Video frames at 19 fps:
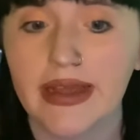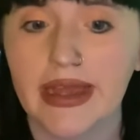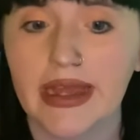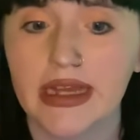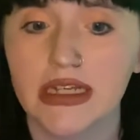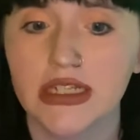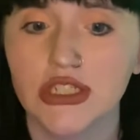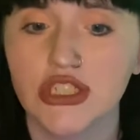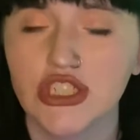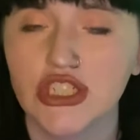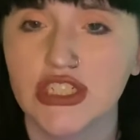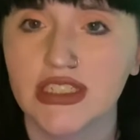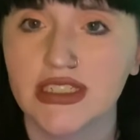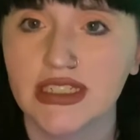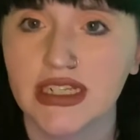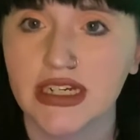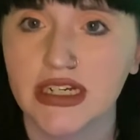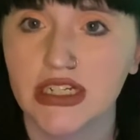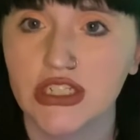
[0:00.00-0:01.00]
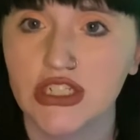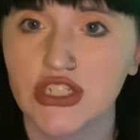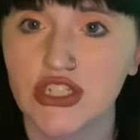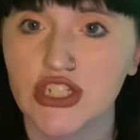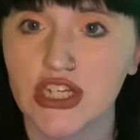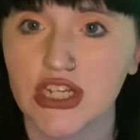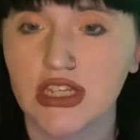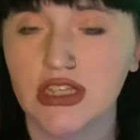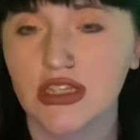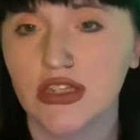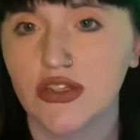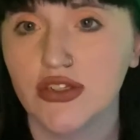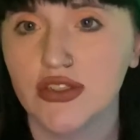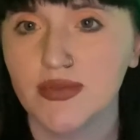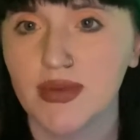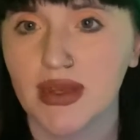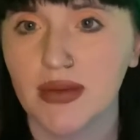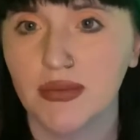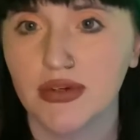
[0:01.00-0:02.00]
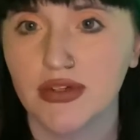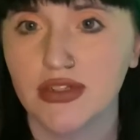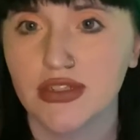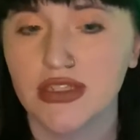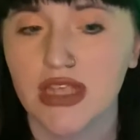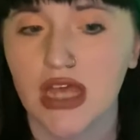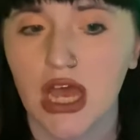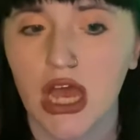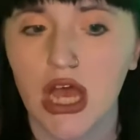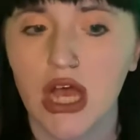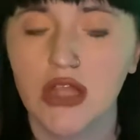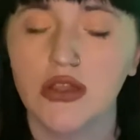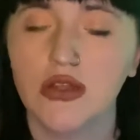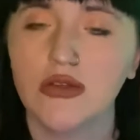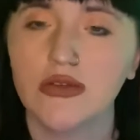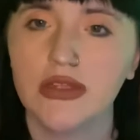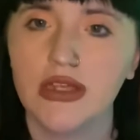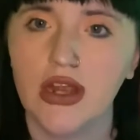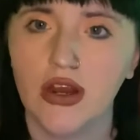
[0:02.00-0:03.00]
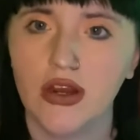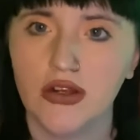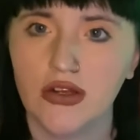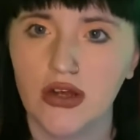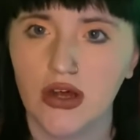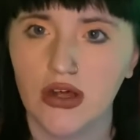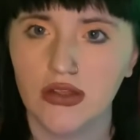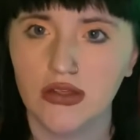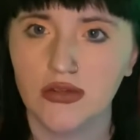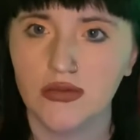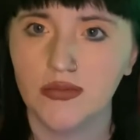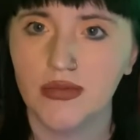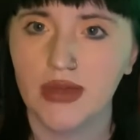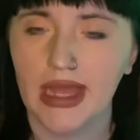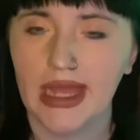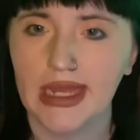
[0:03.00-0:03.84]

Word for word: and she decided to check the newspaper's Lonely Heart column,